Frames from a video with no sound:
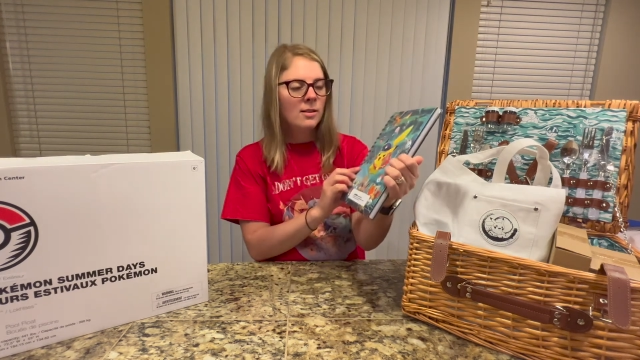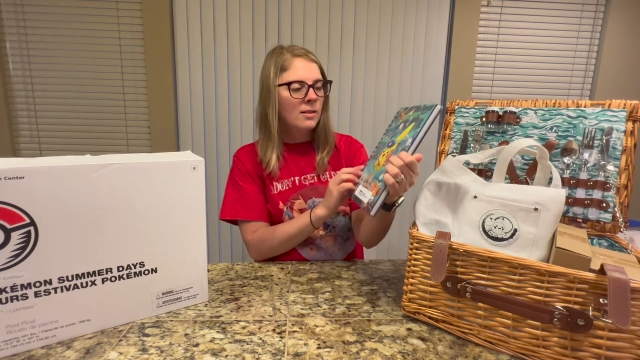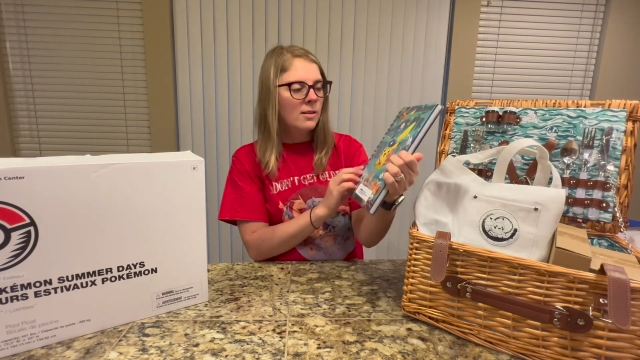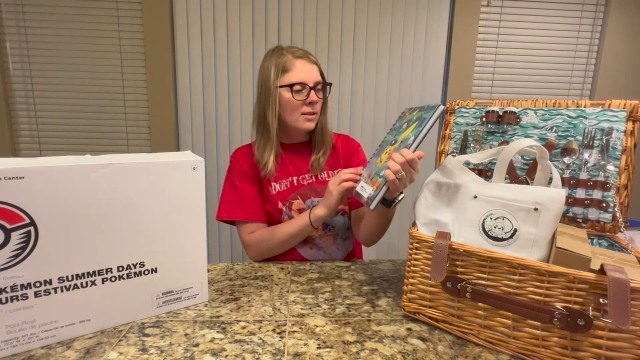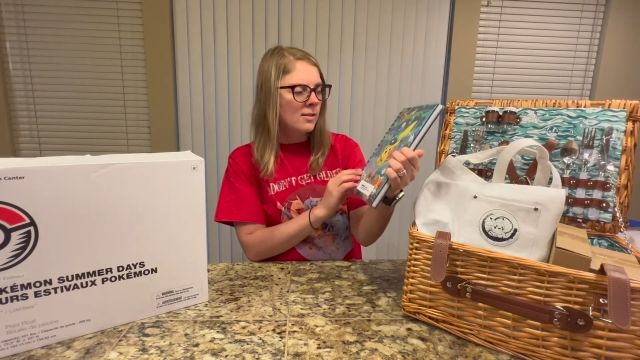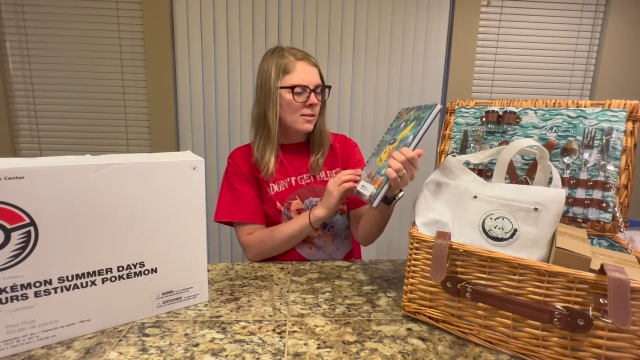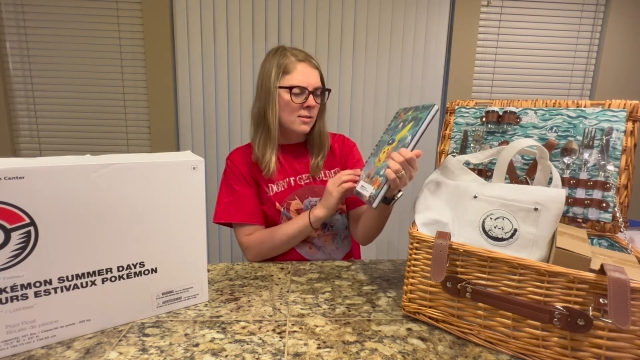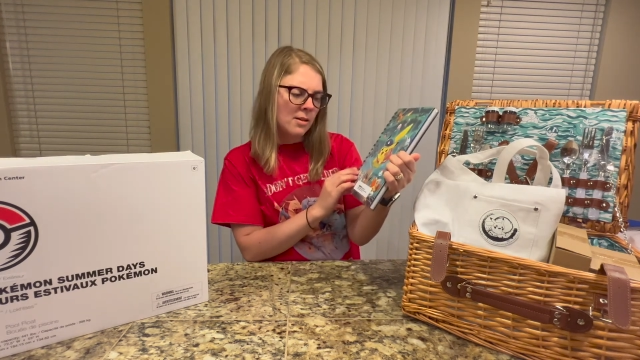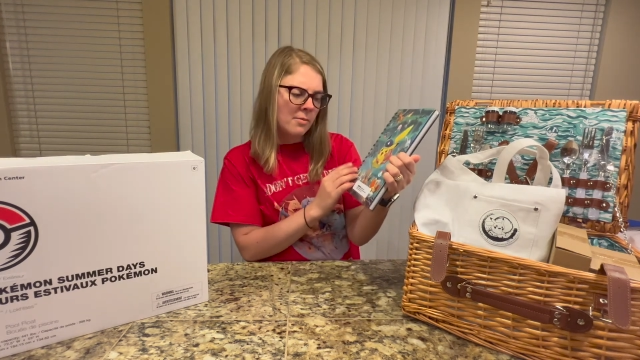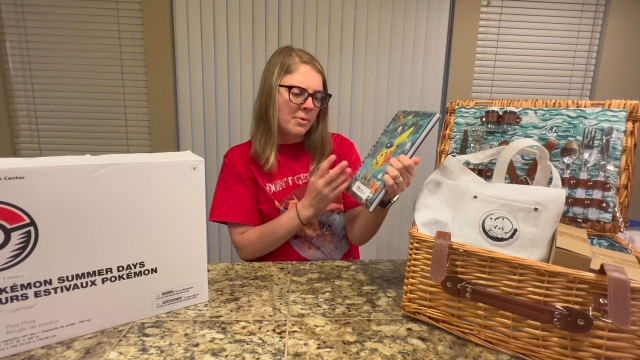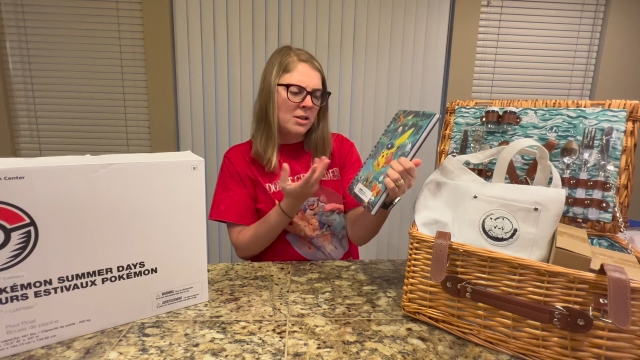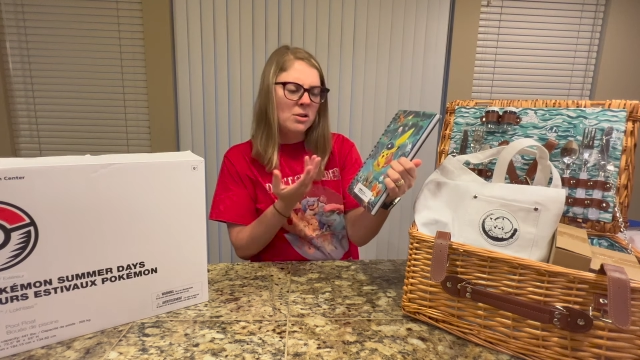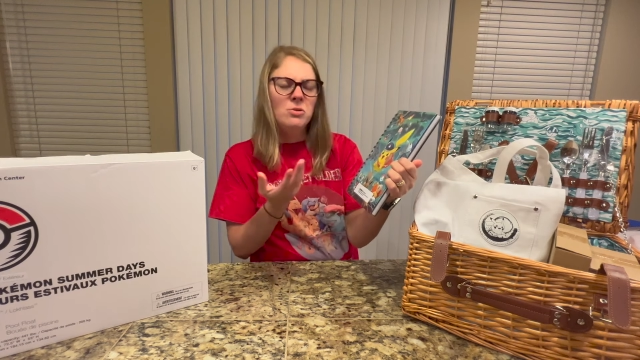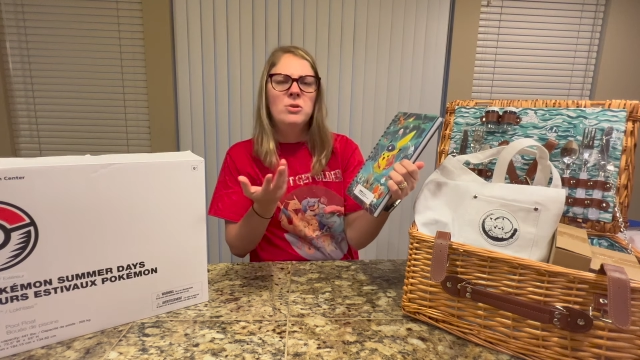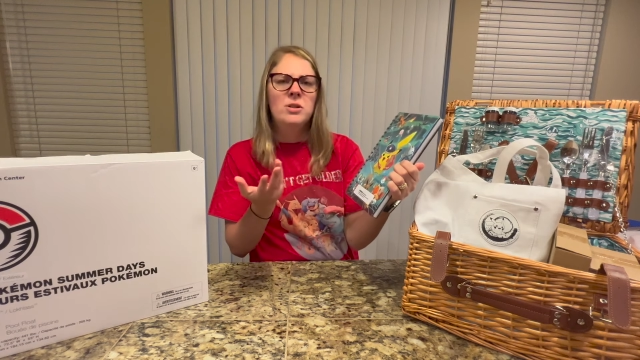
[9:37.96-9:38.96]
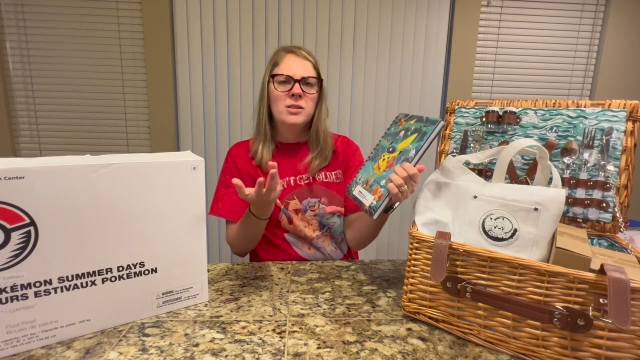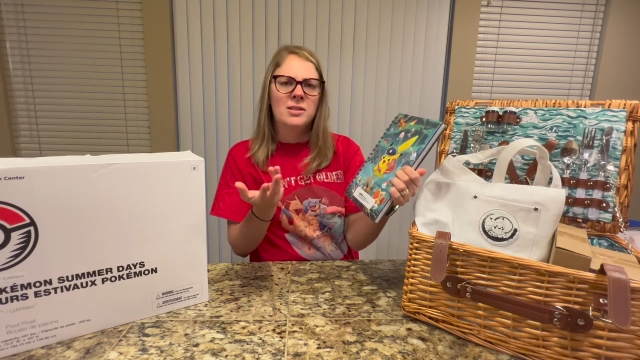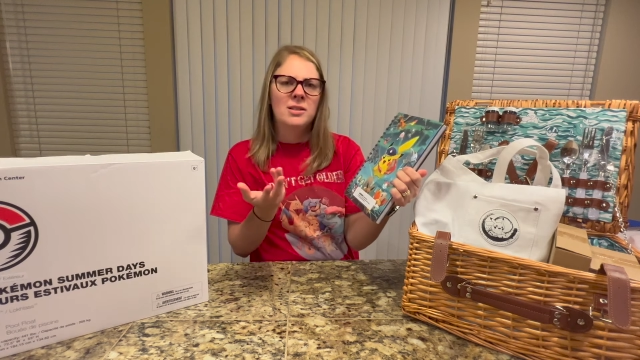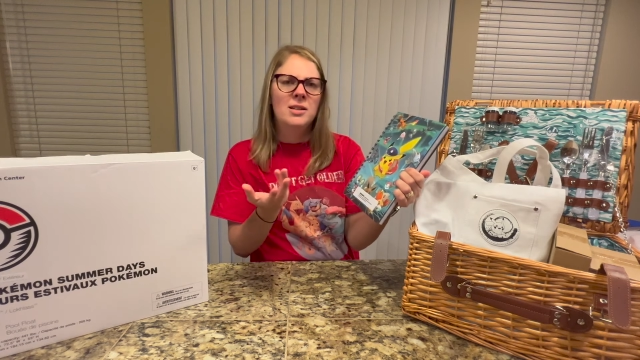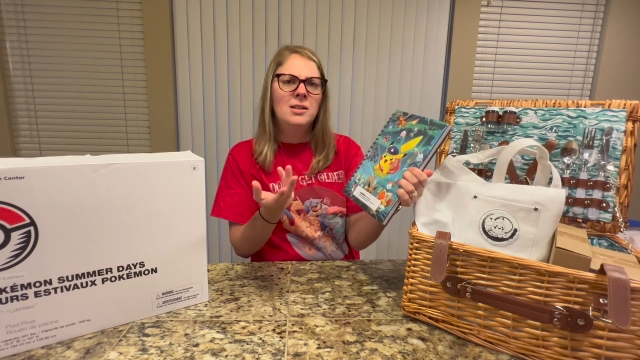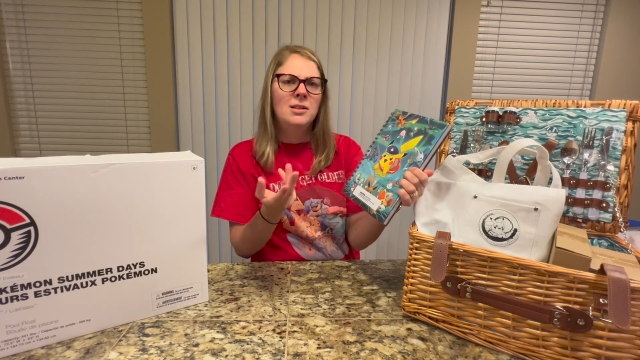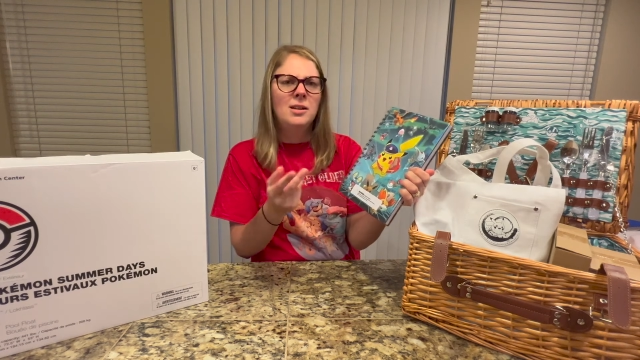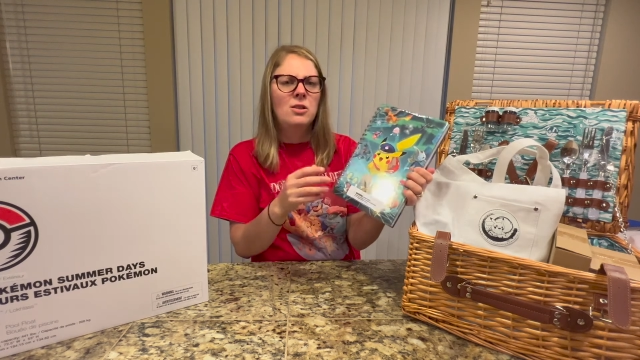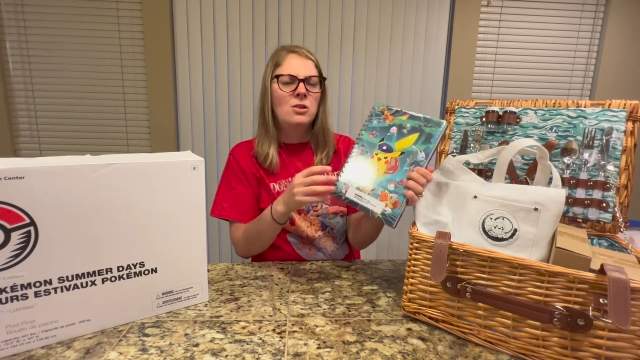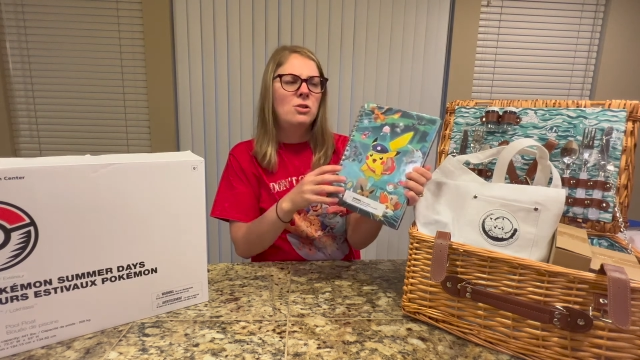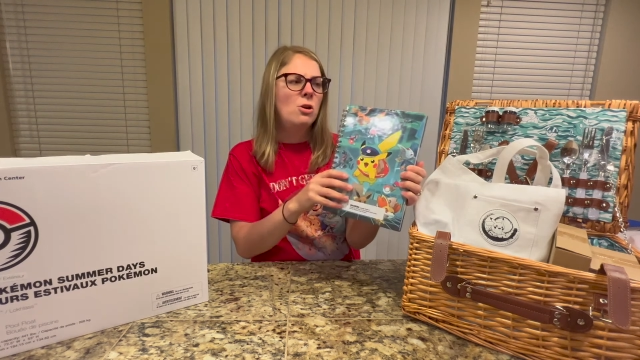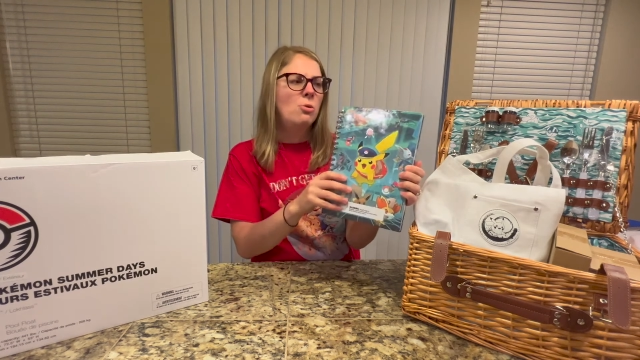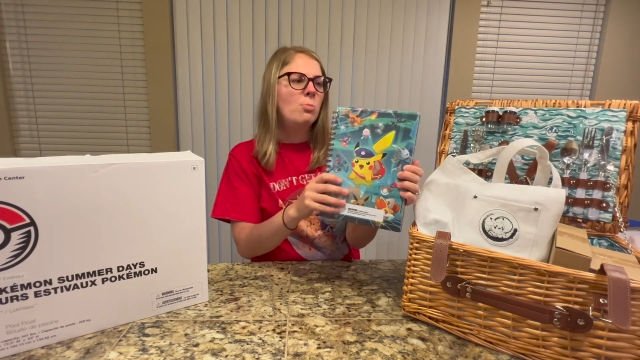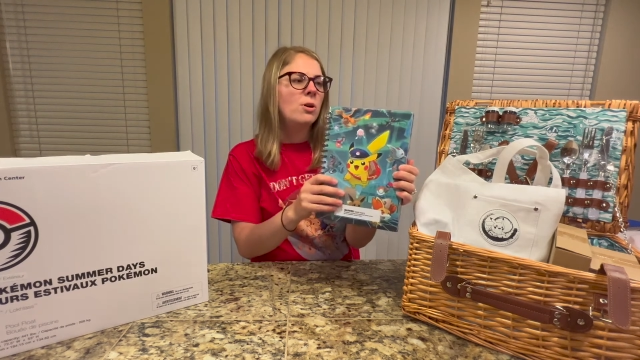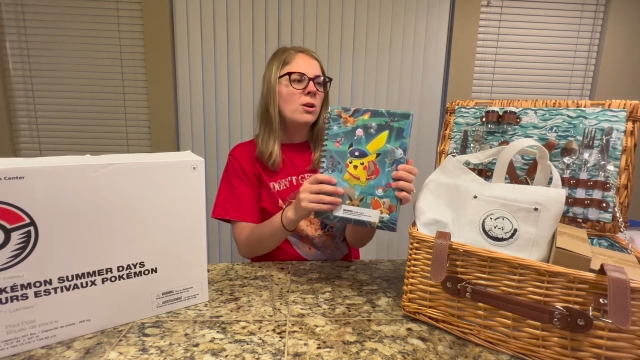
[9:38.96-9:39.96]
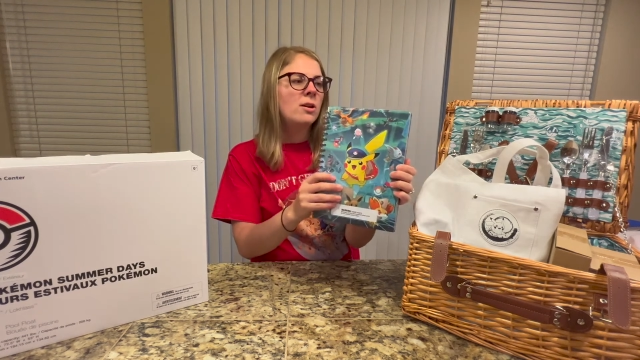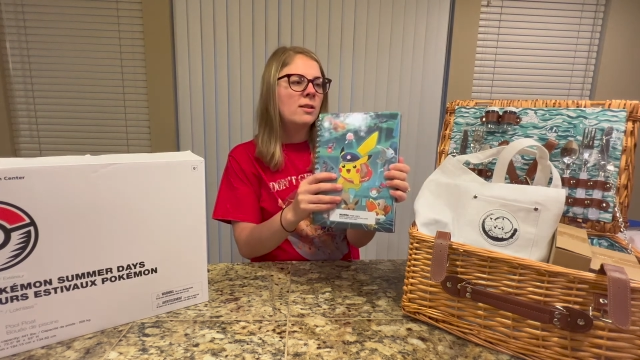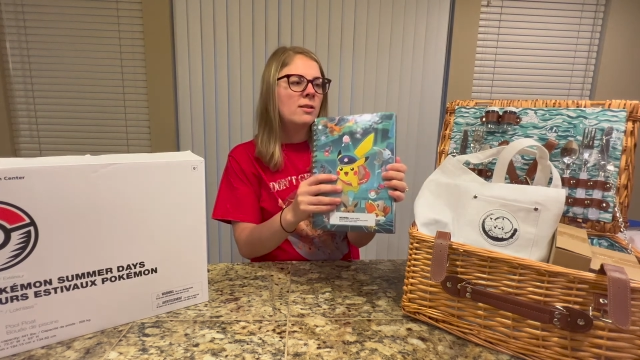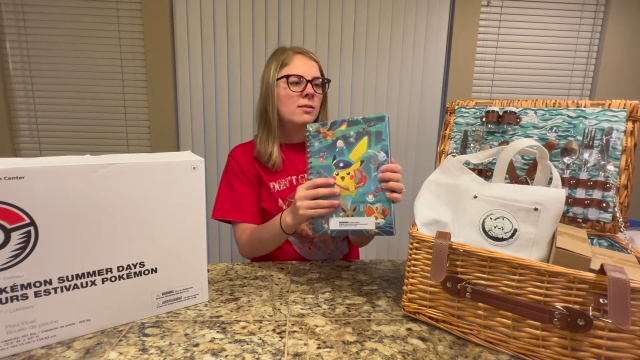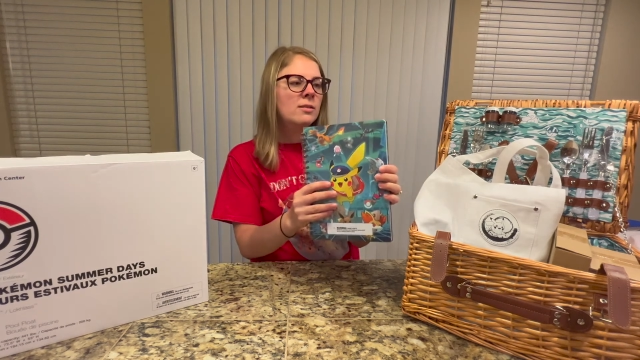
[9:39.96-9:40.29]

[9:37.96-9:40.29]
This, I mean, who doesn't need another notebook?